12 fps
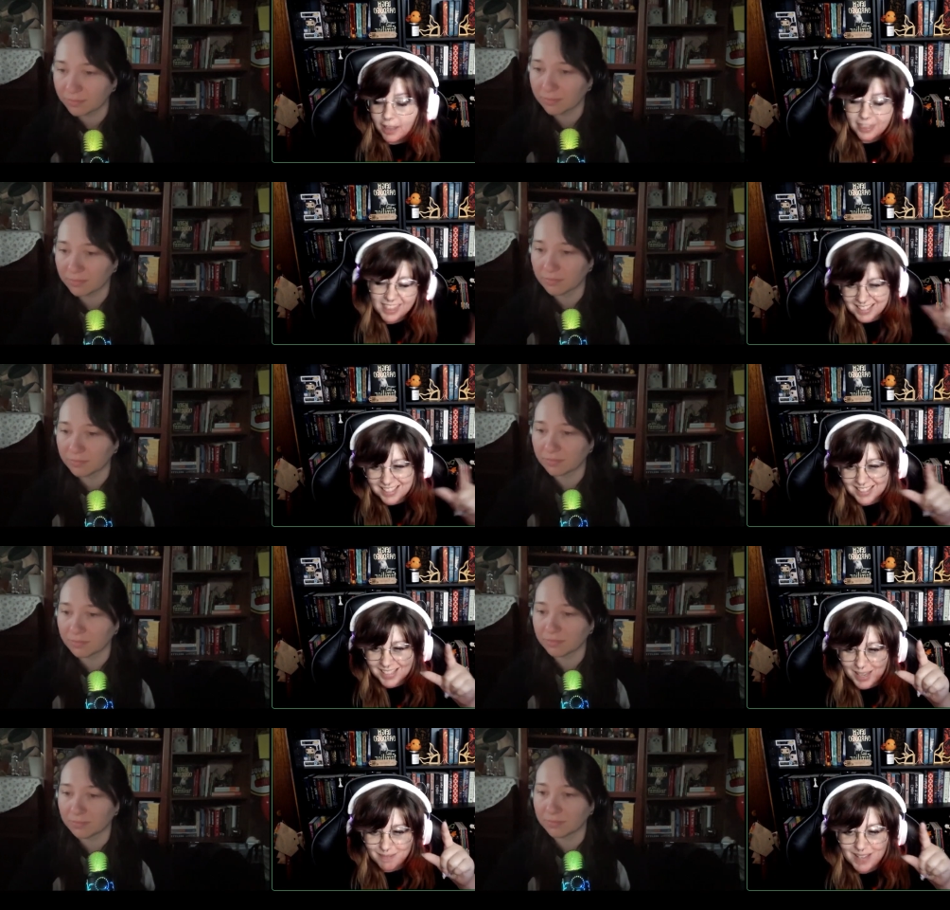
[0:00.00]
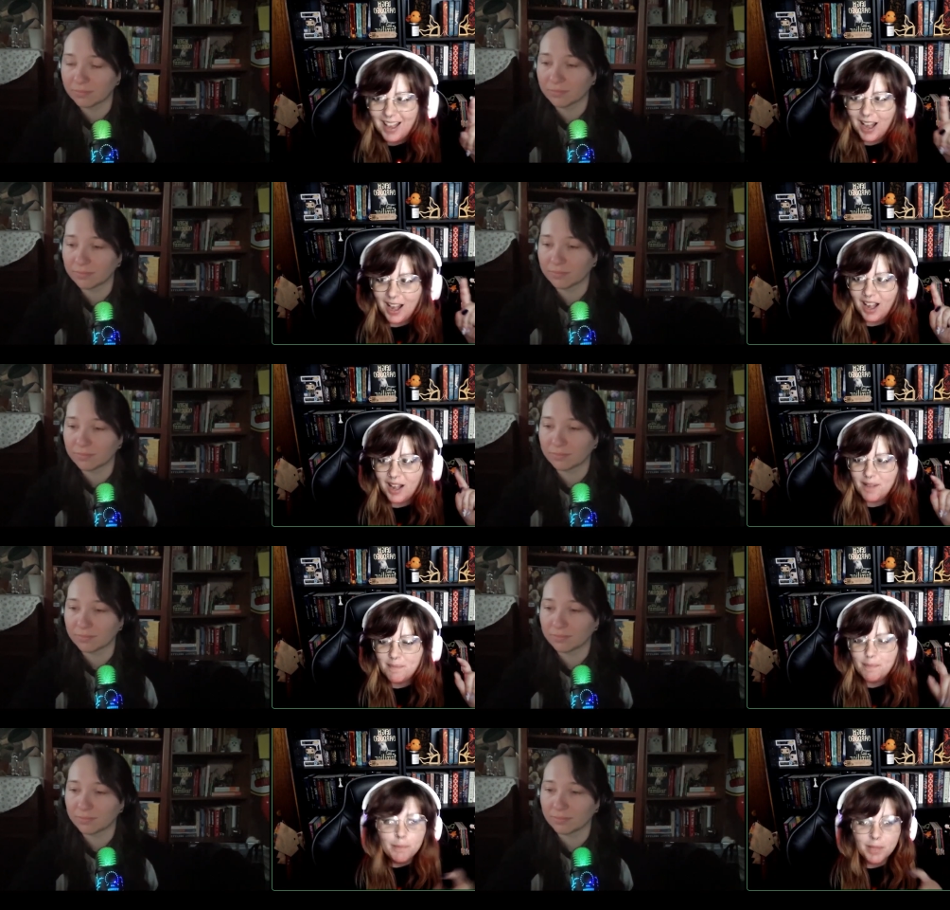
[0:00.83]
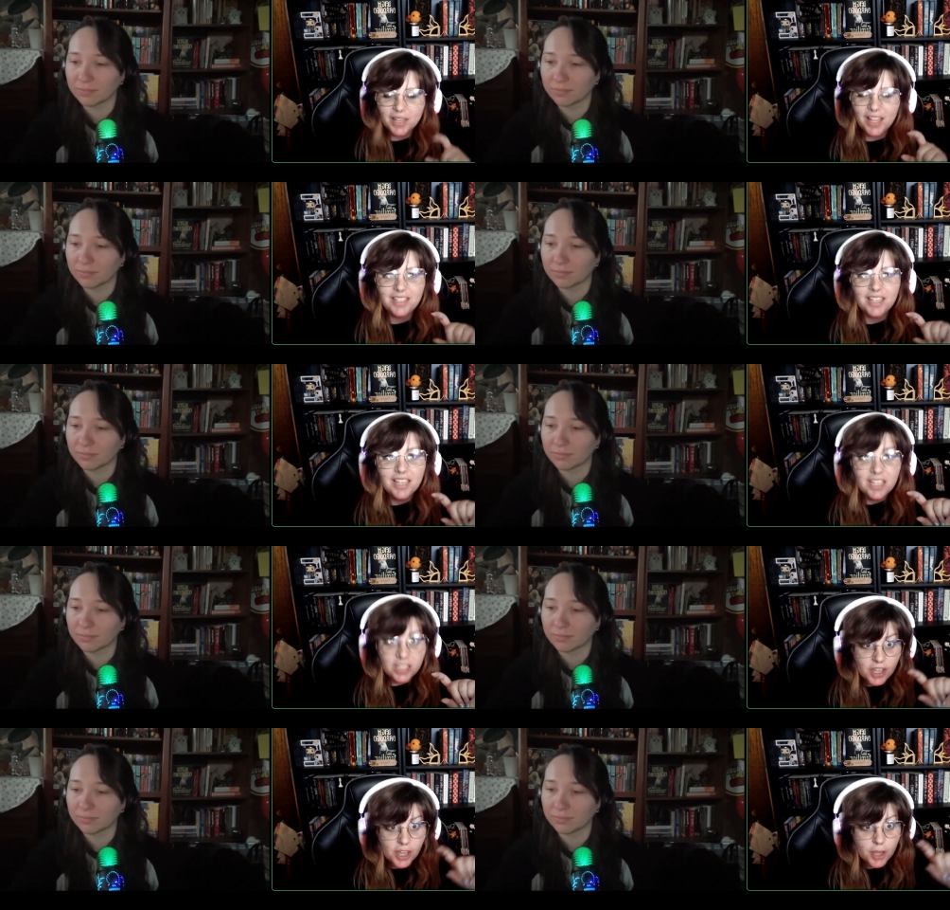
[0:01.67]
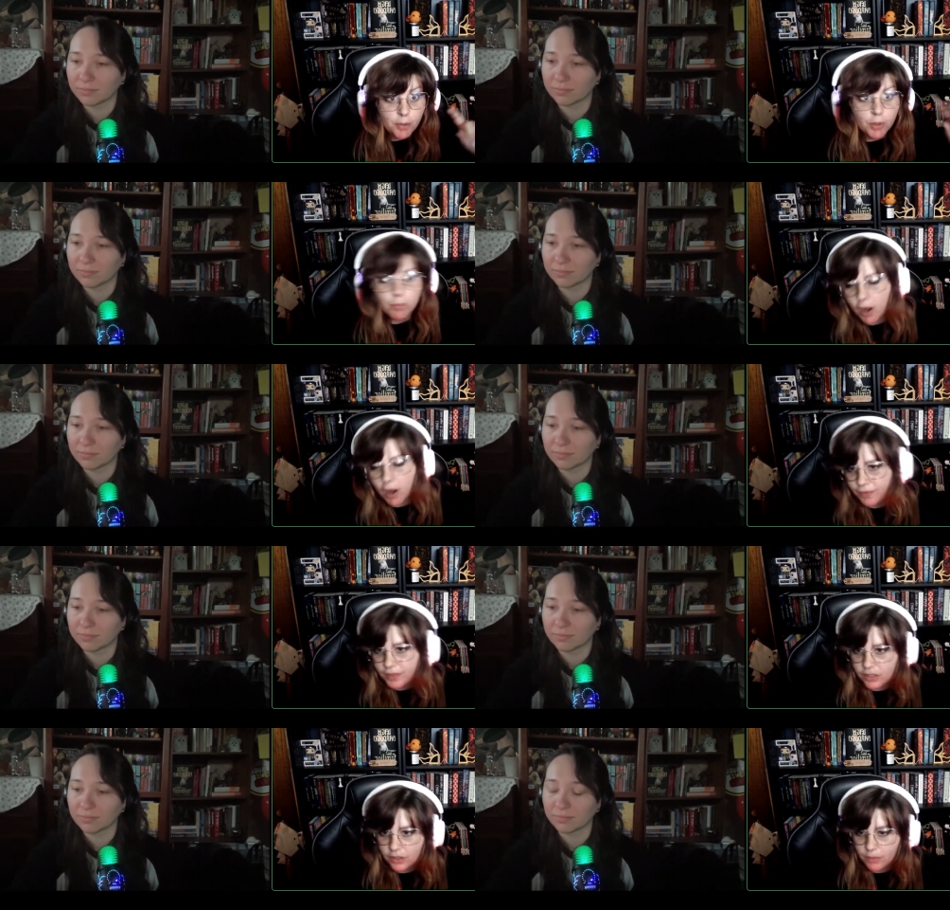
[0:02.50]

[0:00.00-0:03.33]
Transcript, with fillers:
Speaker 1: That's his name. But, like, he would profit